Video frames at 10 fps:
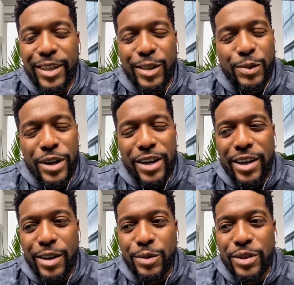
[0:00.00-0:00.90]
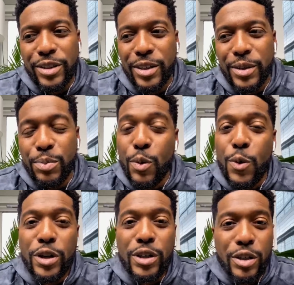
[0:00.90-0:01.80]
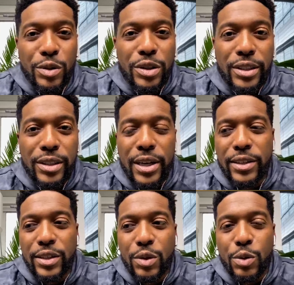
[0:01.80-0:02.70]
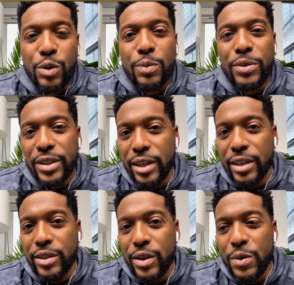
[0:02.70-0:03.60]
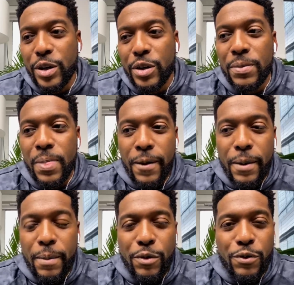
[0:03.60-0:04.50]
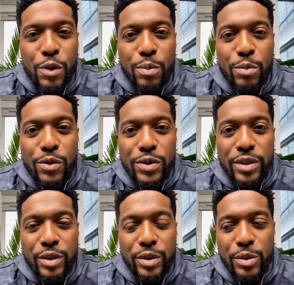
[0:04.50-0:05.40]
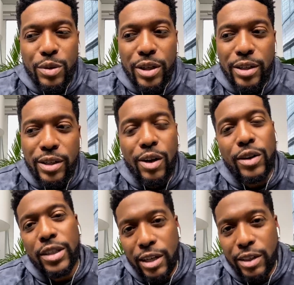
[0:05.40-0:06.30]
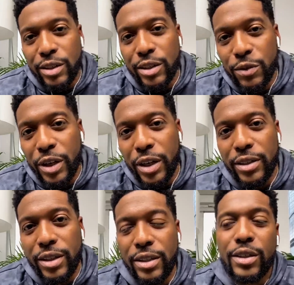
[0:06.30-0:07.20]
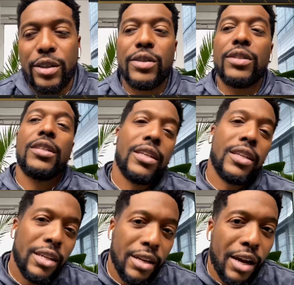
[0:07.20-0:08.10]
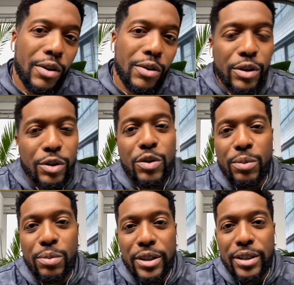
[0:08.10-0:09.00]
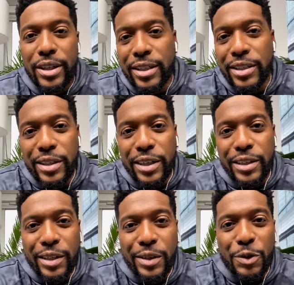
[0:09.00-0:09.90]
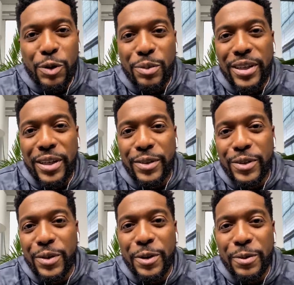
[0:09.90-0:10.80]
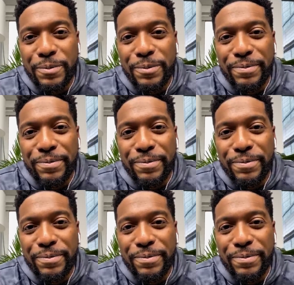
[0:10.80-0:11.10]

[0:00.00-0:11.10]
That's right. I was uh, born in Houston, Texas. Grew up in San Antonio before moving to uh, Los Angeles for 18 years. Now in New York, but yes, I, I grew up in San Antonio.